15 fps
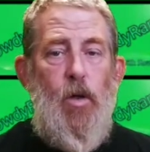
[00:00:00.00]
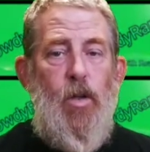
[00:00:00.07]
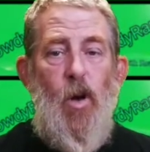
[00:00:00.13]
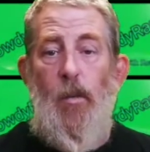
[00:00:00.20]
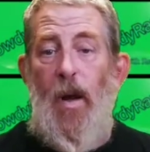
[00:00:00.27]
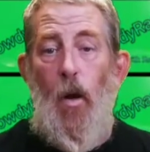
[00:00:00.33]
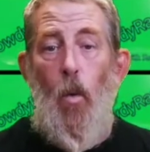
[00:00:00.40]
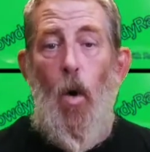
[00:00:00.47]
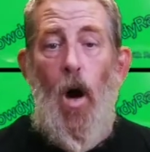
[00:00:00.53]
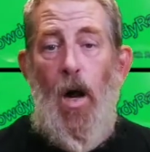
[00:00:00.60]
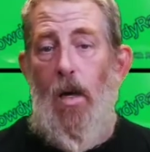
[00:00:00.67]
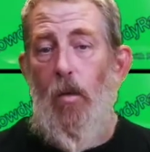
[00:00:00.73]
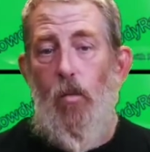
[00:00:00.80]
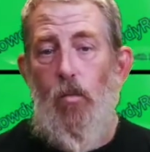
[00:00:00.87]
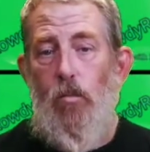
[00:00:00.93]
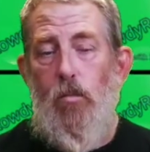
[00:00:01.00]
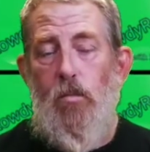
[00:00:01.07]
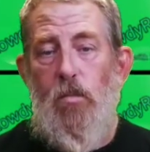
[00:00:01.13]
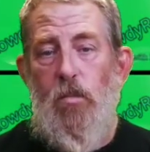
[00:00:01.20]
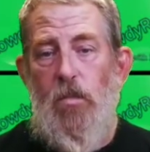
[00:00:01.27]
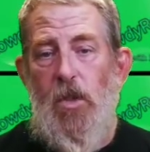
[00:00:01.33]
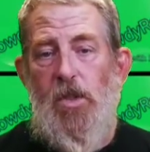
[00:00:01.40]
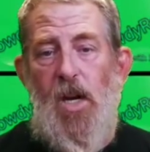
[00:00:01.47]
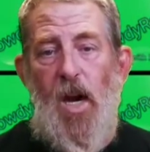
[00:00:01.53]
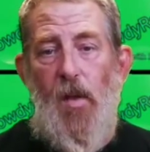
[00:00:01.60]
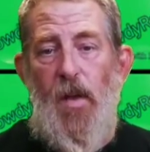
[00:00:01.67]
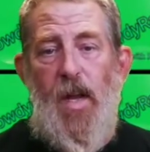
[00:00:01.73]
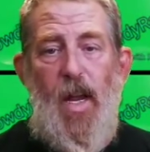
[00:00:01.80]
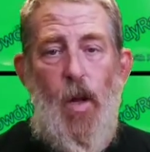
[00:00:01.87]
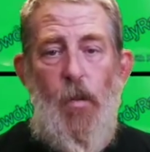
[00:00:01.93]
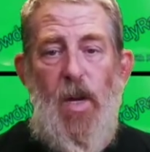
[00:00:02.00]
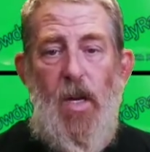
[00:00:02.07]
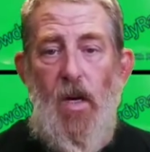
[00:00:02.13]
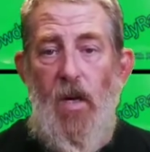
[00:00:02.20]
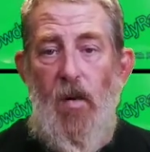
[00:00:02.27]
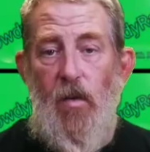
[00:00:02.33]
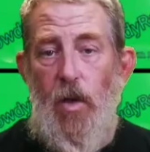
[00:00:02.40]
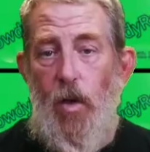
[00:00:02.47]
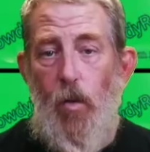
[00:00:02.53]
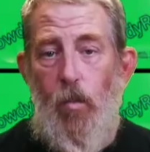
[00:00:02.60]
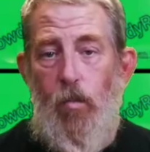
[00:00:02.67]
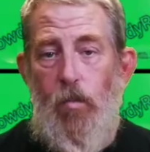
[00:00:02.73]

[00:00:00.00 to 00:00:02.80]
no matter what. A child that can't be delivered.